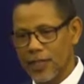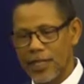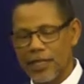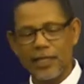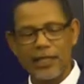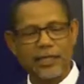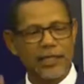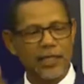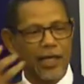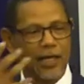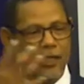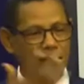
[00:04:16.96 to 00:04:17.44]

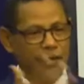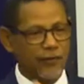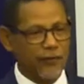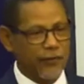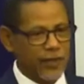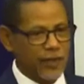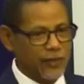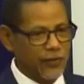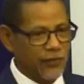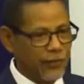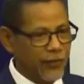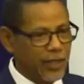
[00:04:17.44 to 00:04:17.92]
He
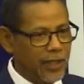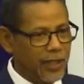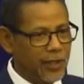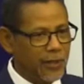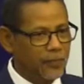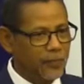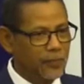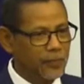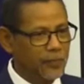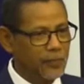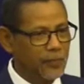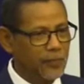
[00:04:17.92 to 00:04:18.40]
sacrificed
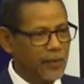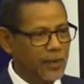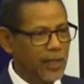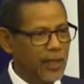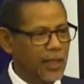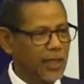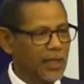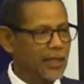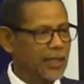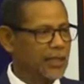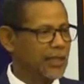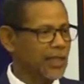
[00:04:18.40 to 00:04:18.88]
freedom.
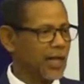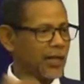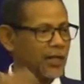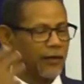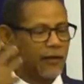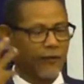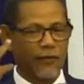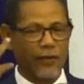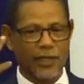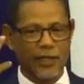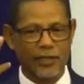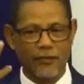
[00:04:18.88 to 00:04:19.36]
He
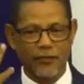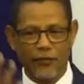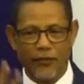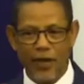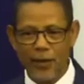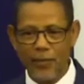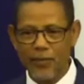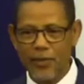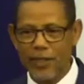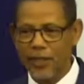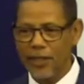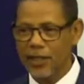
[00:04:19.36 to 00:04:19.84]
sacrificed
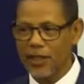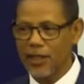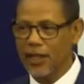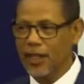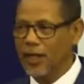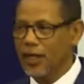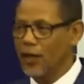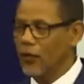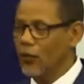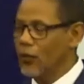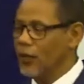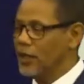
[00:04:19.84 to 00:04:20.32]
family.
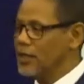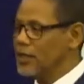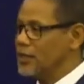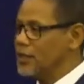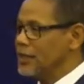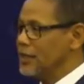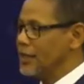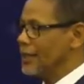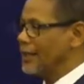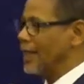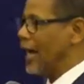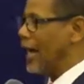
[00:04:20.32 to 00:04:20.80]
What is
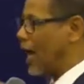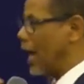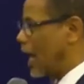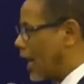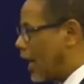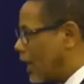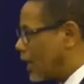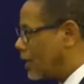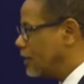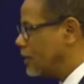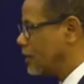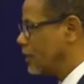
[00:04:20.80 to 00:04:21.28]
it that
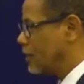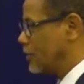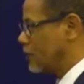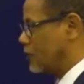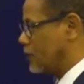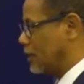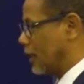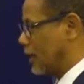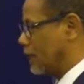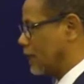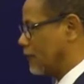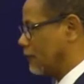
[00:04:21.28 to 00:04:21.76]
I need to
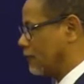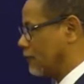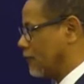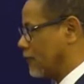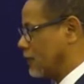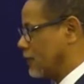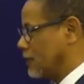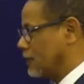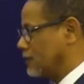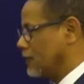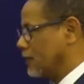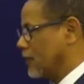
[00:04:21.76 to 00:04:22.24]

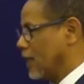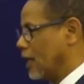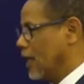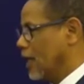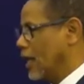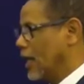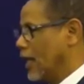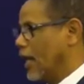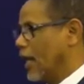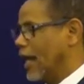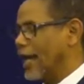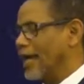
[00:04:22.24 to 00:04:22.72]
sacrifice?
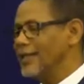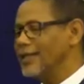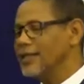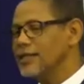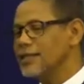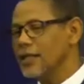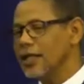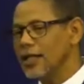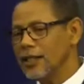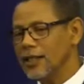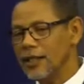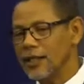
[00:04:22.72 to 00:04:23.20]

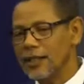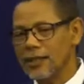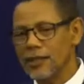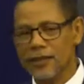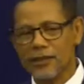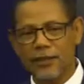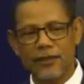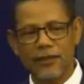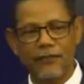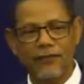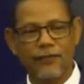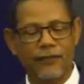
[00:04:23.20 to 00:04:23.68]
And 10
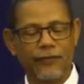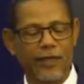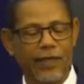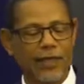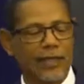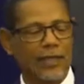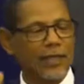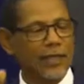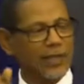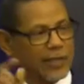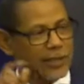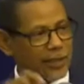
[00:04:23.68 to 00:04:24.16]
years, in
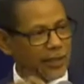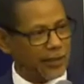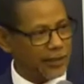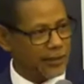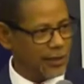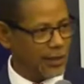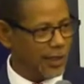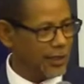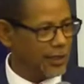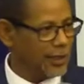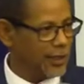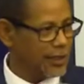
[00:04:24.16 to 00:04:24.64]
fact, less than
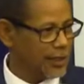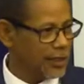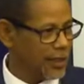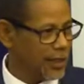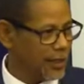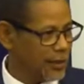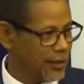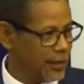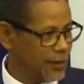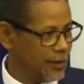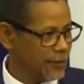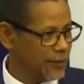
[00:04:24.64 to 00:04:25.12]
10 years
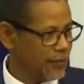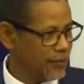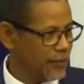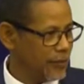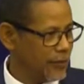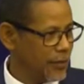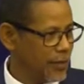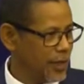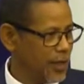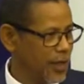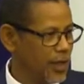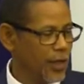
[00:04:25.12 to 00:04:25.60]
later,
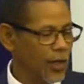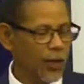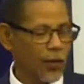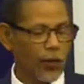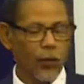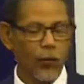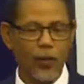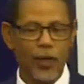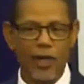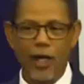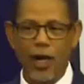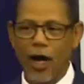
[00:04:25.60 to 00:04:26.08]

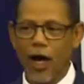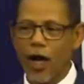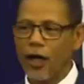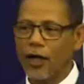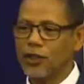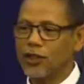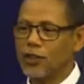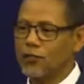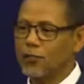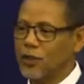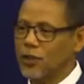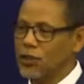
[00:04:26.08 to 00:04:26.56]
when
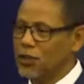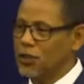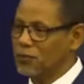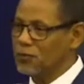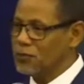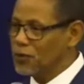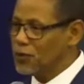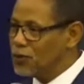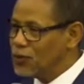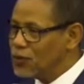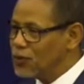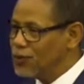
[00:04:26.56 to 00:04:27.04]

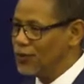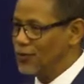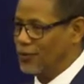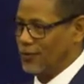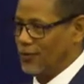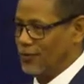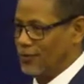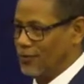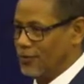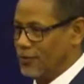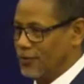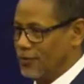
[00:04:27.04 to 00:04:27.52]
Archbishop Tutu